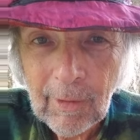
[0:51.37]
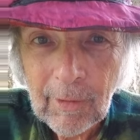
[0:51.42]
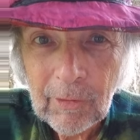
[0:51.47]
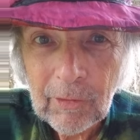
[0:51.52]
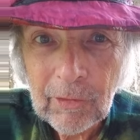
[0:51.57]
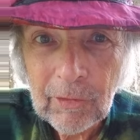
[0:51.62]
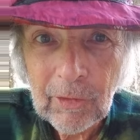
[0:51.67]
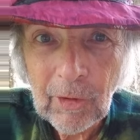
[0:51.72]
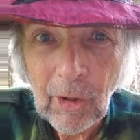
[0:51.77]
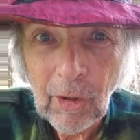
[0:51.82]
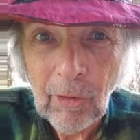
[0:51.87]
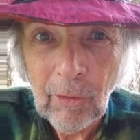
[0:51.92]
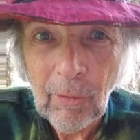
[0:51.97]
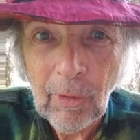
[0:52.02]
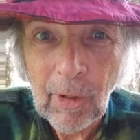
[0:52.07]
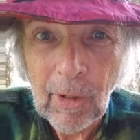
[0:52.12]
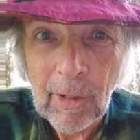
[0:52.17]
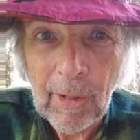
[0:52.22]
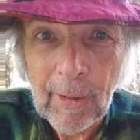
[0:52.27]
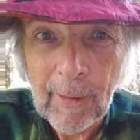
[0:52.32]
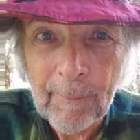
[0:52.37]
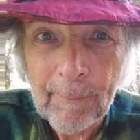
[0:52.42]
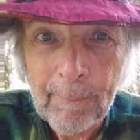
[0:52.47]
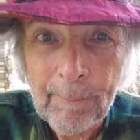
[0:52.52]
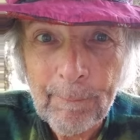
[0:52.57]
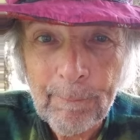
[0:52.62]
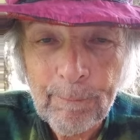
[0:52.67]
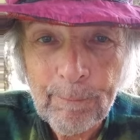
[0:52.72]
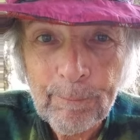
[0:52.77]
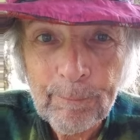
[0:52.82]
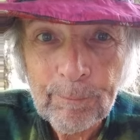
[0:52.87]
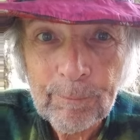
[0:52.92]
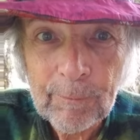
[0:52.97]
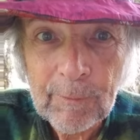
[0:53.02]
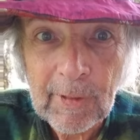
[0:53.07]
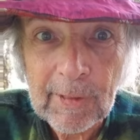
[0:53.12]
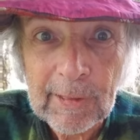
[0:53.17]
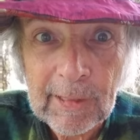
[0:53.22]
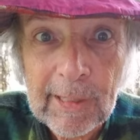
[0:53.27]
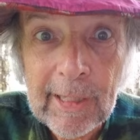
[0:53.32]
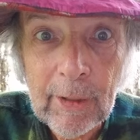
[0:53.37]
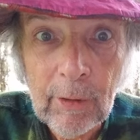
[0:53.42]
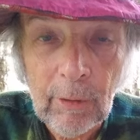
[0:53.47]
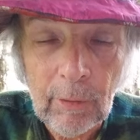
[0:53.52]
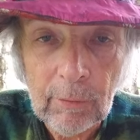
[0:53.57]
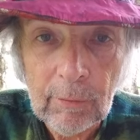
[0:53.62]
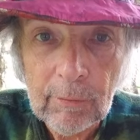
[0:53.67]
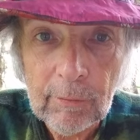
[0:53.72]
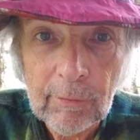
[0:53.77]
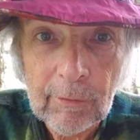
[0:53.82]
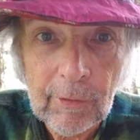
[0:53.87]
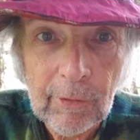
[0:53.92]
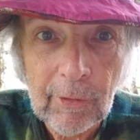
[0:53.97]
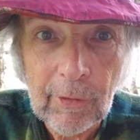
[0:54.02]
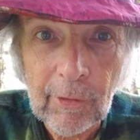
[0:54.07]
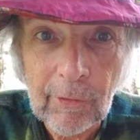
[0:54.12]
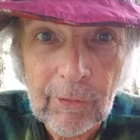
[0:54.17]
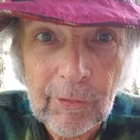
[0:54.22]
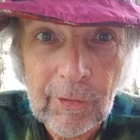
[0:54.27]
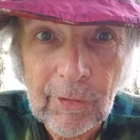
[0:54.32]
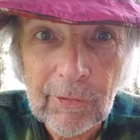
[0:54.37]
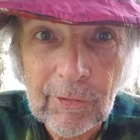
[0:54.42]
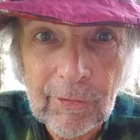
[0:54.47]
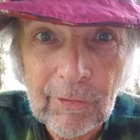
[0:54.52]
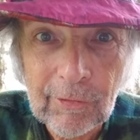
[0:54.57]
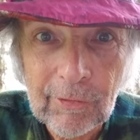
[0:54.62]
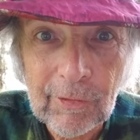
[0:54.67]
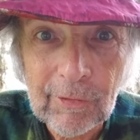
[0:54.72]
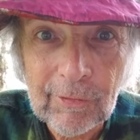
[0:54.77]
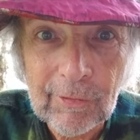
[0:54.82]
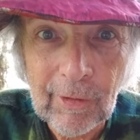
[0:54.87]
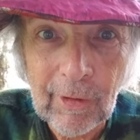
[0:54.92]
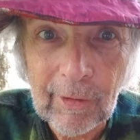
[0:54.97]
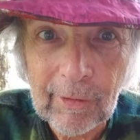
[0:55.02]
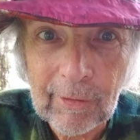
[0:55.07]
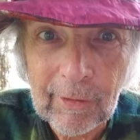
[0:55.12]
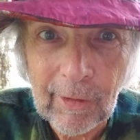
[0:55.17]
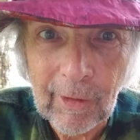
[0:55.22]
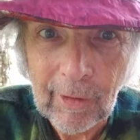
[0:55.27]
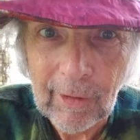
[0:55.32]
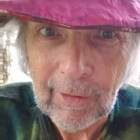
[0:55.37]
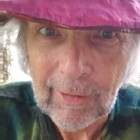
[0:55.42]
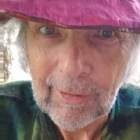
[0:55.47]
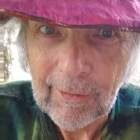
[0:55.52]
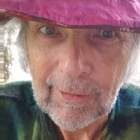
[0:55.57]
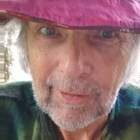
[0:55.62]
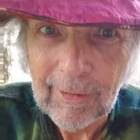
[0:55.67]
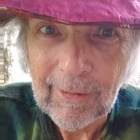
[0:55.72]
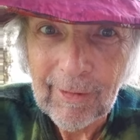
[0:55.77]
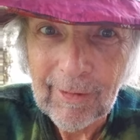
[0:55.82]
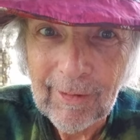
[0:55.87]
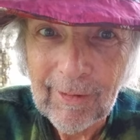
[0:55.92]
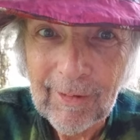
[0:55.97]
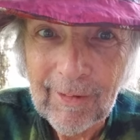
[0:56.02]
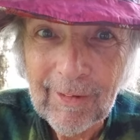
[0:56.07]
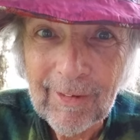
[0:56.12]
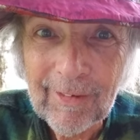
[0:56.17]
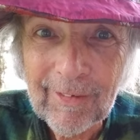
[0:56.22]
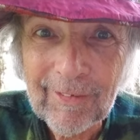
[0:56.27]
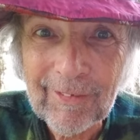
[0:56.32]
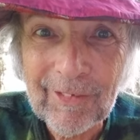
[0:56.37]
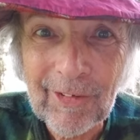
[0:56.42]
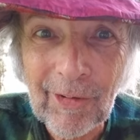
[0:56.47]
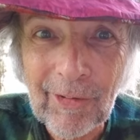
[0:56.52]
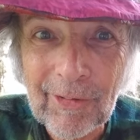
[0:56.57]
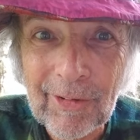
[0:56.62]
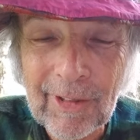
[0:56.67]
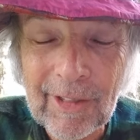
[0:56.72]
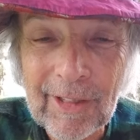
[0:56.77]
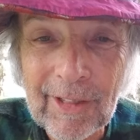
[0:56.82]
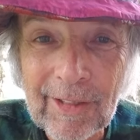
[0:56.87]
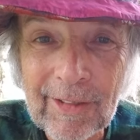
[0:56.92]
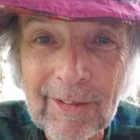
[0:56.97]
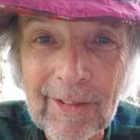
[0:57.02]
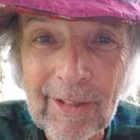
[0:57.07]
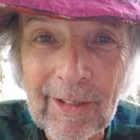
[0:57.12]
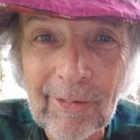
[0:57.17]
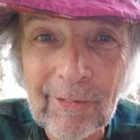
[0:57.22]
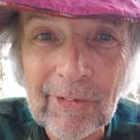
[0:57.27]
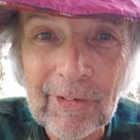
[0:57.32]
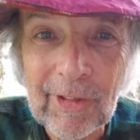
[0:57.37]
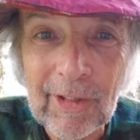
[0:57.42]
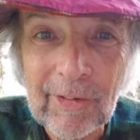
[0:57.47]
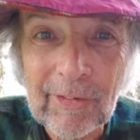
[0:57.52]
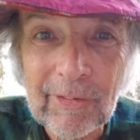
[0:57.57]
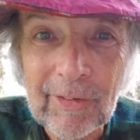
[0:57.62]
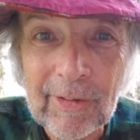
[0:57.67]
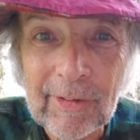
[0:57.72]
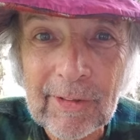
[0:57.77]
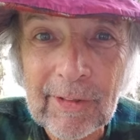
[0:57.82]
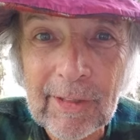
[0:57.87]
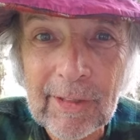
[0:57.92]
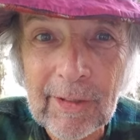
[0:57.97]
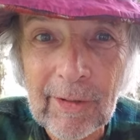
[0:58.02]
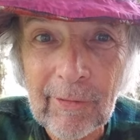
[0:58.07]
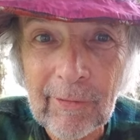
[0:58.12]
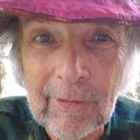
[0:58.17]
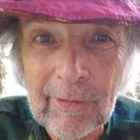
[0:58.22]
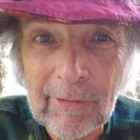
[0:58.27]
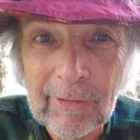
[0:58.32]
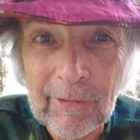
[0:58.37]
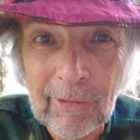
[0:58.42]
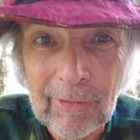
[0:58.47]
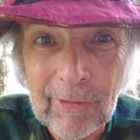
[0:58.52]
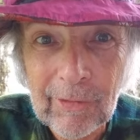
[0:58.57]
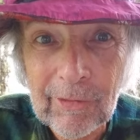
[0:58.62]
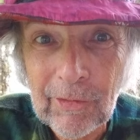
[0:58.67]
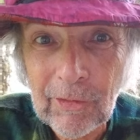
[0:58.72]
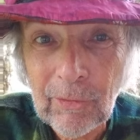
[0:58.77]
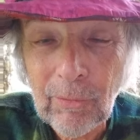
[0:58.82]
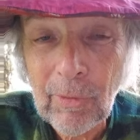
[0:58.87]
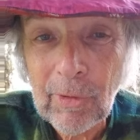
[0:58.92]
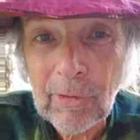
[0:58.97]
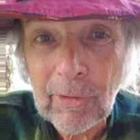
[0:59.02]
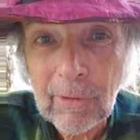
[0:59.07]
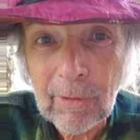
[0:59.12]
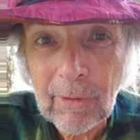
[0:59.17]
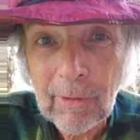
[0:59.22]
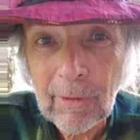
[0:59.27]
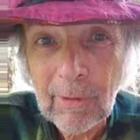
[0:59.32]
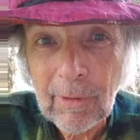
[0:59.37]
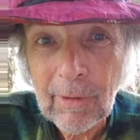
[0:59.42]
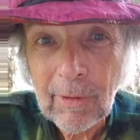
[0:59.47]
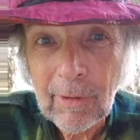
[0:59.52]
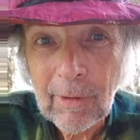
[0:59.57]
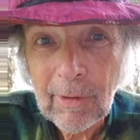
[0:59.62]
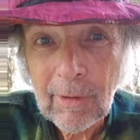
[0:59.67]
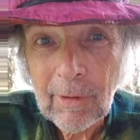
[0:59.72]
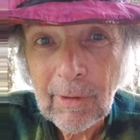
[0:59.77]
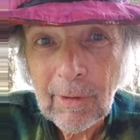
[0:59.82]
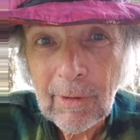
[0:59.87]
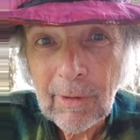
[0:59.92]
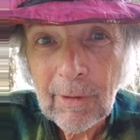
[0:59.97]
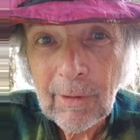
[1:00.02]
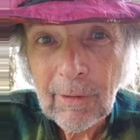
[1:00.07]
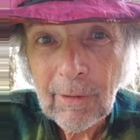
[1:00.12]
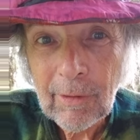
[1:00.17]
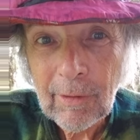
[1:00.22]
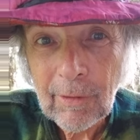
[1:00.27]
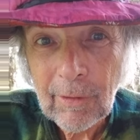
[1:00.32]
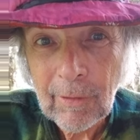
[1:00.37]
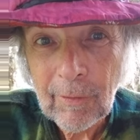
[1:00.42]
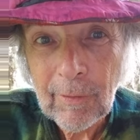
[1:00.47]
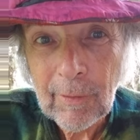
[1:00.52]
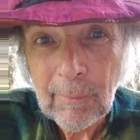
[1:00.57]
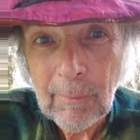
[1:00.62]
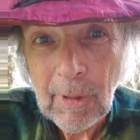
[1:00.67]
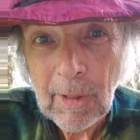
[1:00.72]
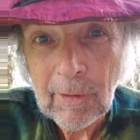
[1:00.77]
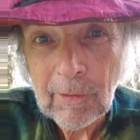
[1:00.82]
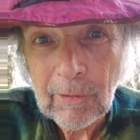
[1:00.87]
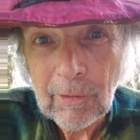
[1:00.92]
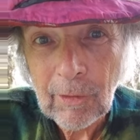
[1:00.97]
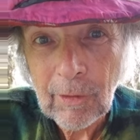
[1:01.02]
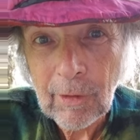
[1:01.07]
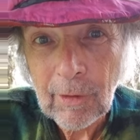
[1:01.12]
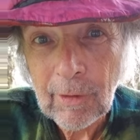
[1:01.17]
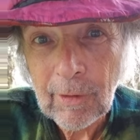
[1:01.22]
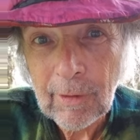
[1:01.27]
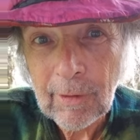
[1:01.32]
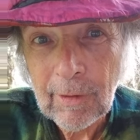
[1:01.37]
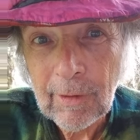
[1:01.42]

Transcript: So, the Cleo, you know, she's like zoning in how sexy Cleo is. So this is when Earthy makes her